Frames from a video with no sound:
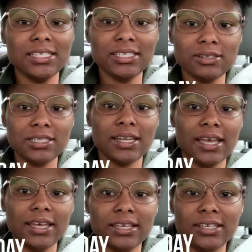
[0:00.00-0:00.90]
So
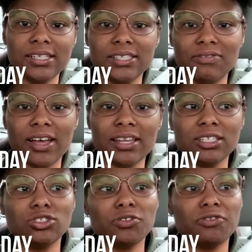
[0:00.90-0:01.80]
today is
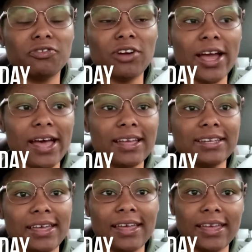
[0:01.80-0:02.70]
Financial
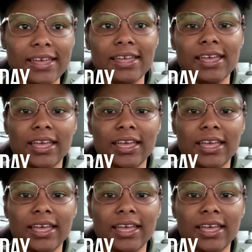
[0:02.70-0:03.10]
Friday,